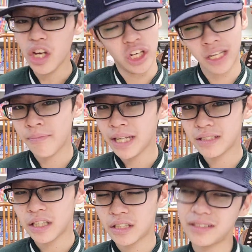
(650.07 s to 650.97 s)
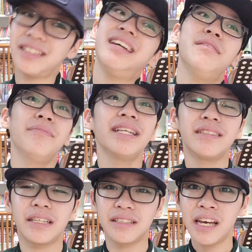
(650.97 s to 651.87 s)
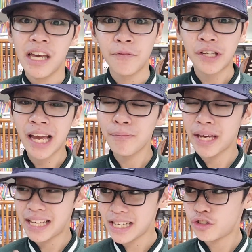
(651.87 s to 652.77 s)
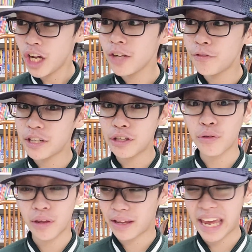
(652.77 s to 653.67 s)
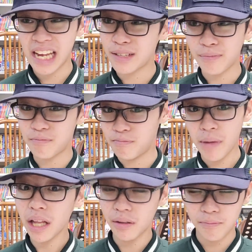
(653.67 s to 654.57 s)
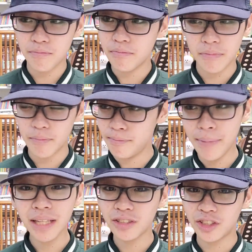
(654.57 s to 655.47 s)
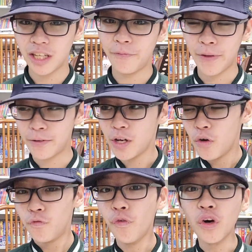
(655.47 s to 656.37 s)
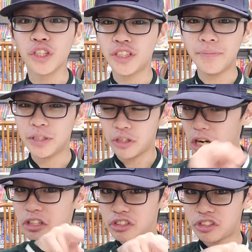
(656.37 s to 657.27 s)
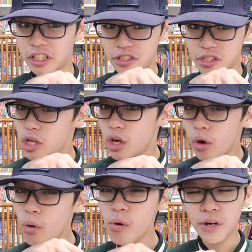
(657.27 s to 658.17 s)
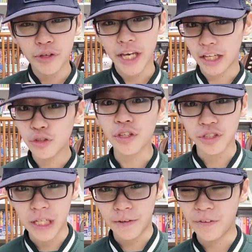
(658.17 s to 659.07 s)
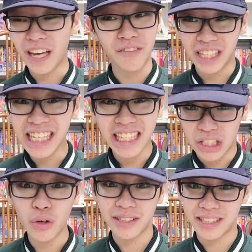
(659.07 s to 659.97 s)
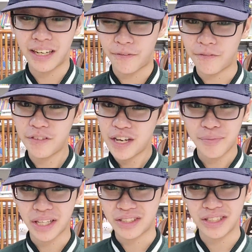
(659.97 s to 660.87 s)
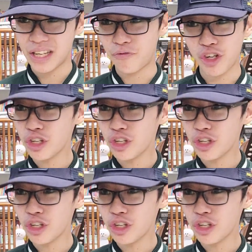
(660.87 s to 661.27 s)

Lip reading: you can make things. If you can't make heat transfer, then you can't melt stuff and forge them into other things, or you can't cook stuff. And we need to cook stuff because if we